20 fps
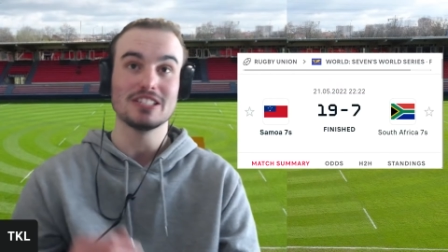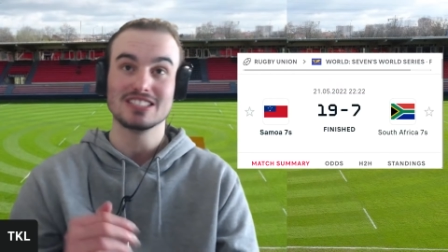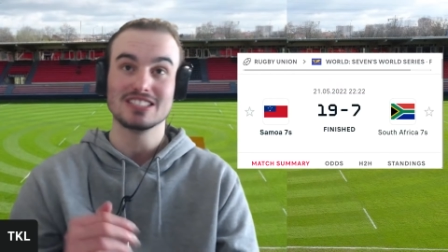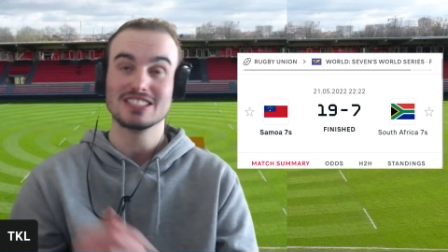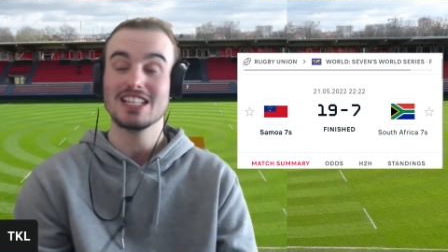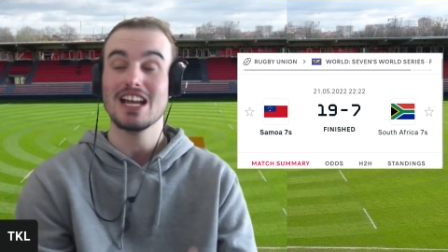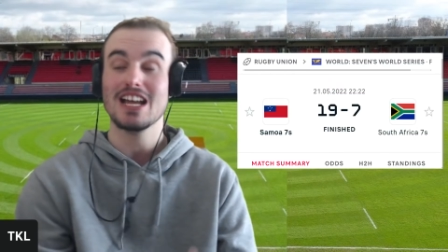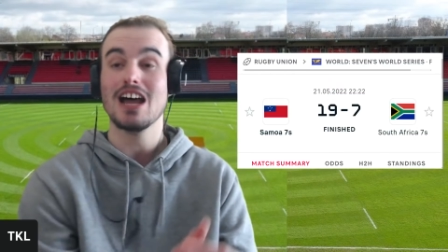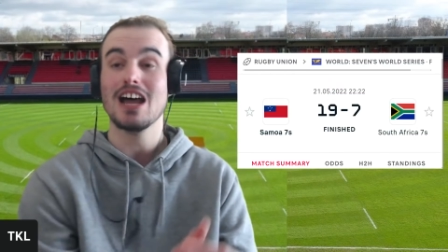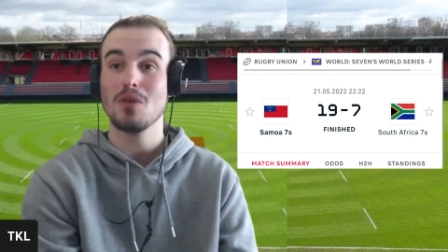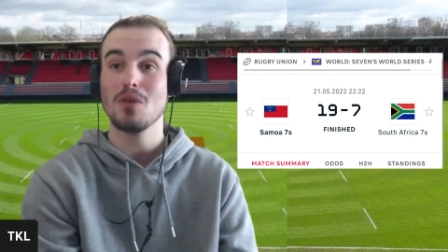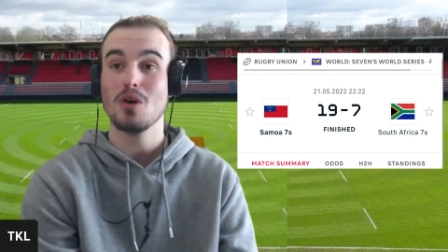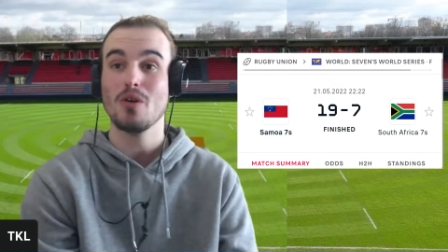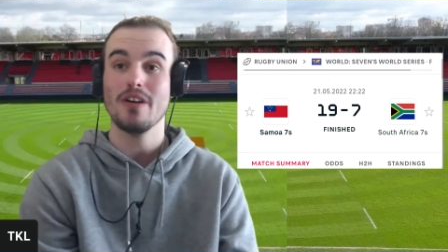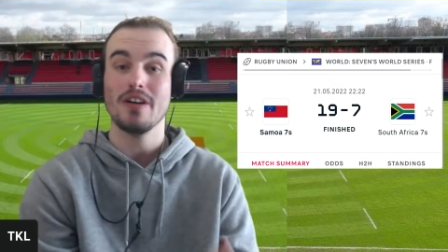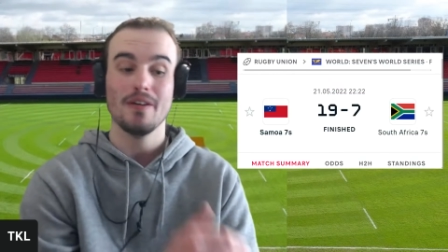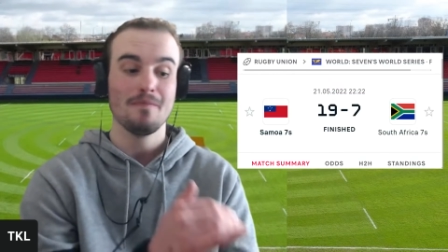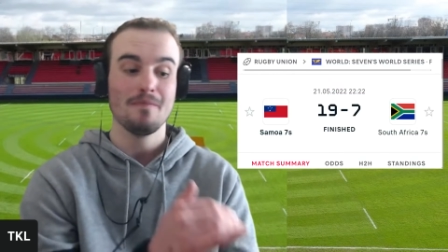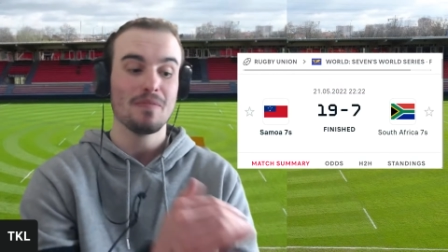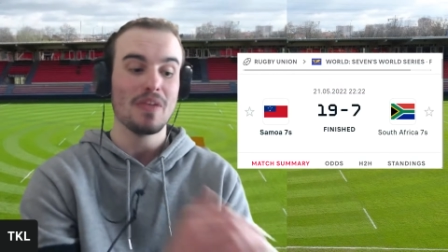
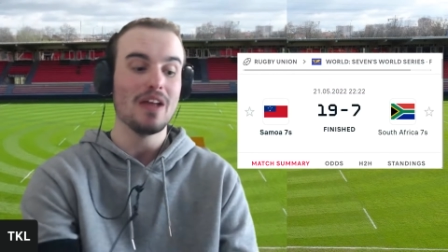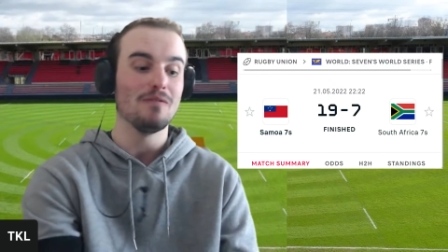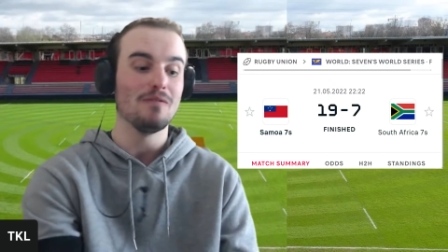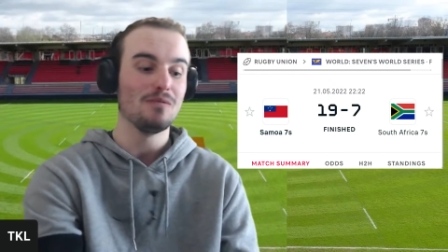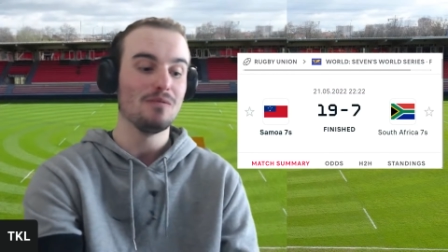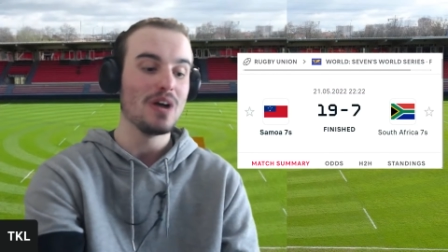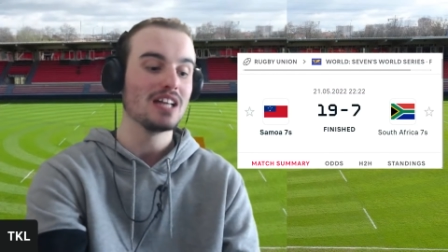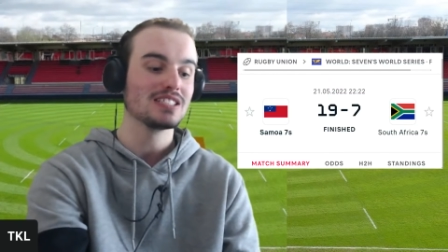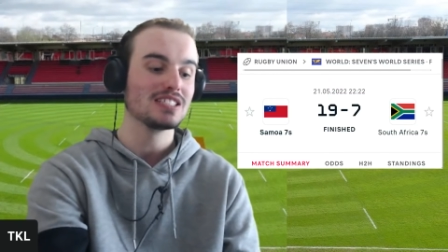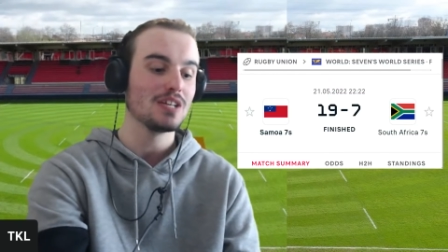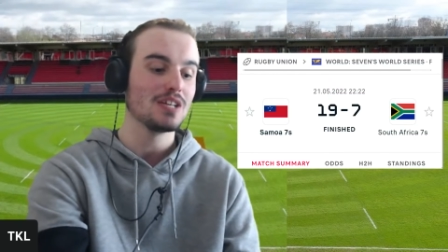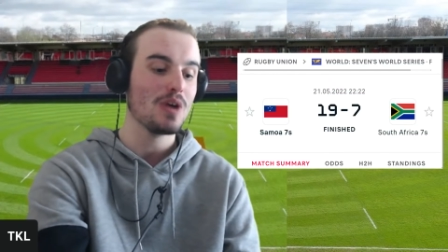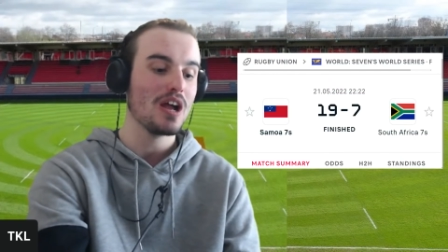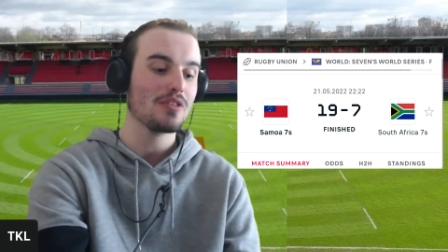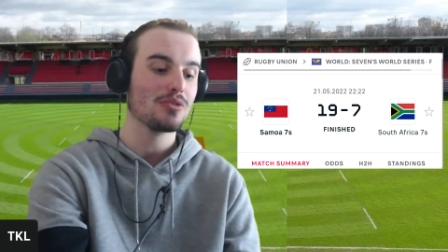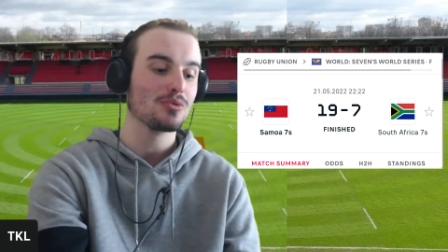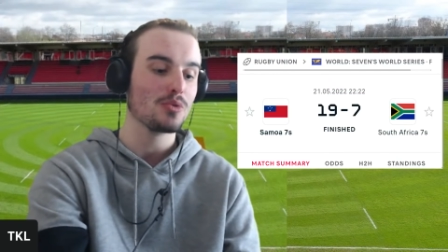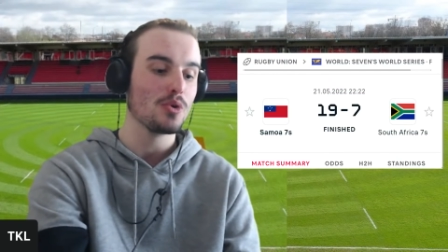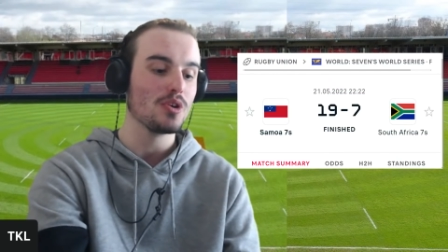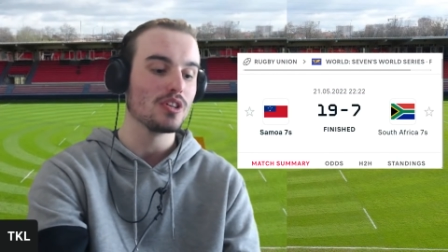Samoa advance their way
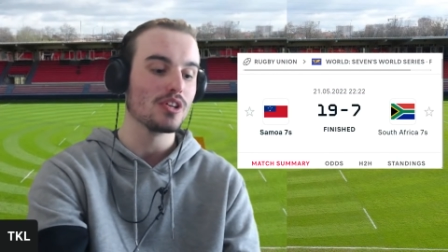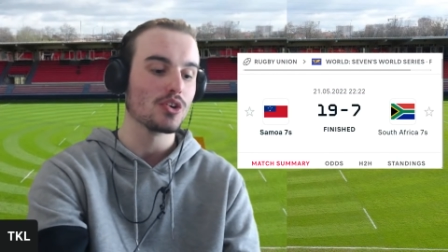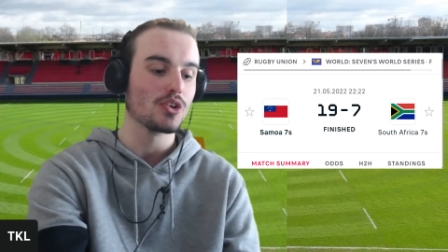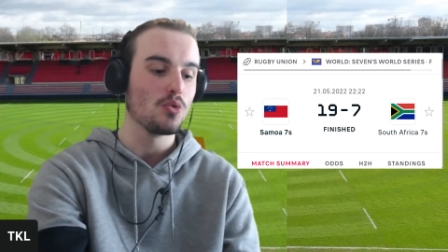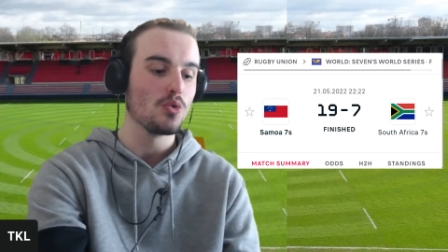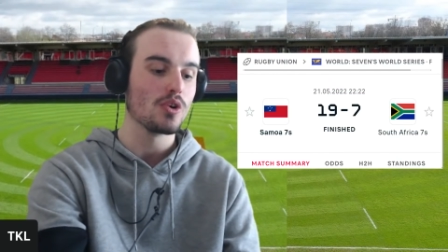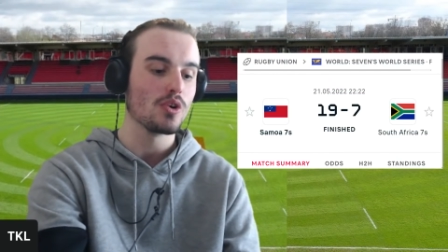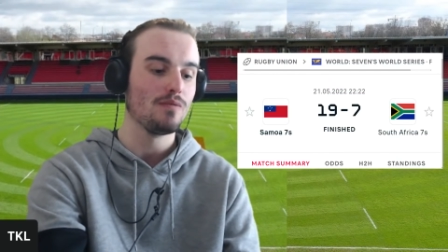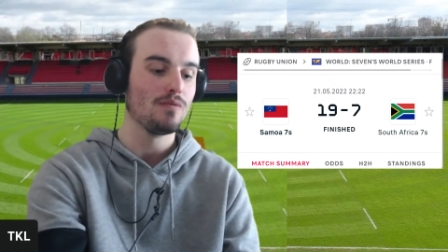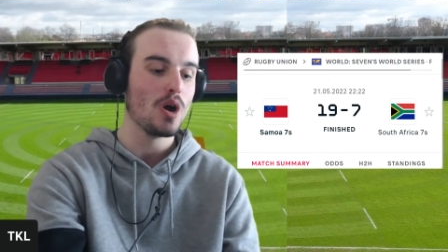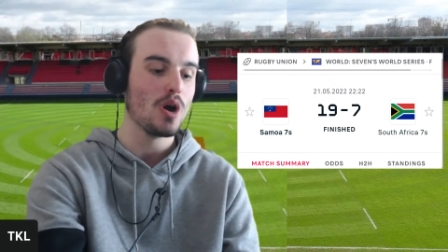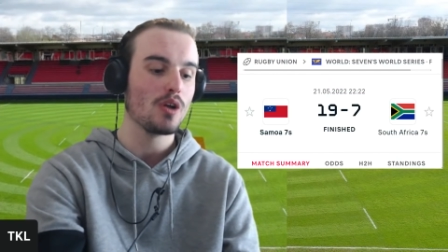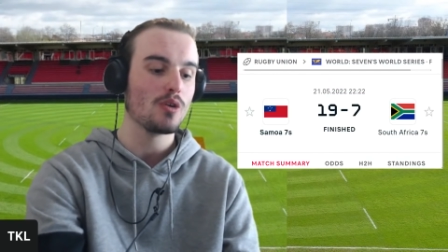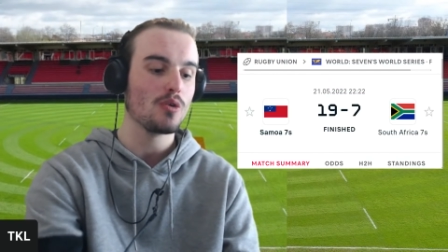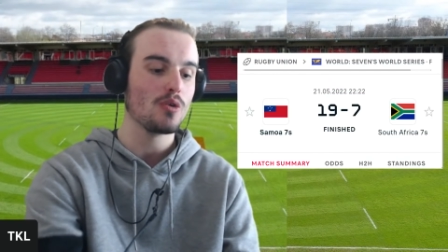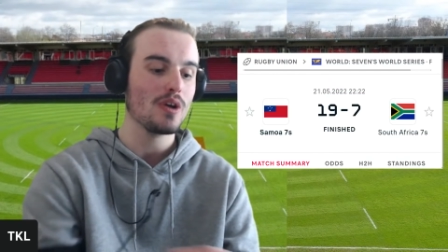through to the quarterfinal,